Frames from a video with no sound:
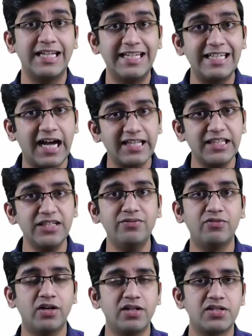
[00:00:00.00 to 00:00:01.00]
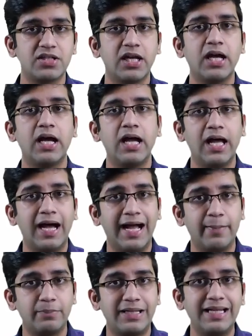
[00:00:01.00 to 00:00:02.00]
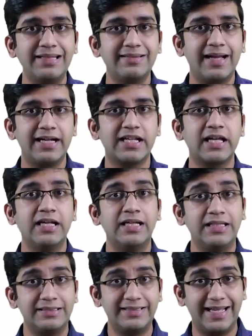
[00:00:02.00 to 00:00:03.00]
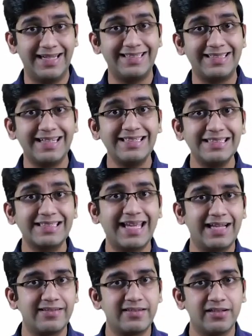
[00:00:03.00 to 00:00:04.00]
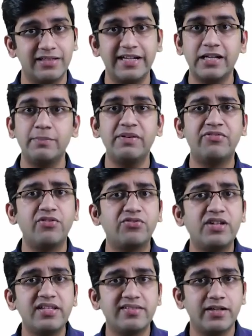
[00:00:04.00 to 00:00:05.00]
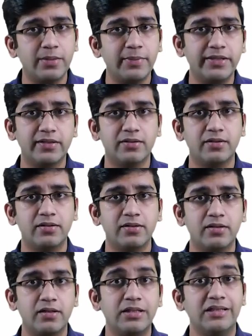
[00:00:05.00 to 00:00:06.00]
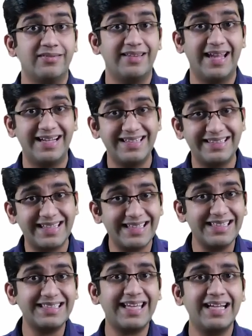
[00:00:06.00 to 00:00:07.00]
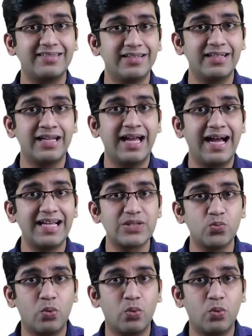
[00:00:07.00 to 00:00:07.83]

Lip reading: In other words, I am telling that the entire cancer, let it be 50 centimeter, the entire cancer has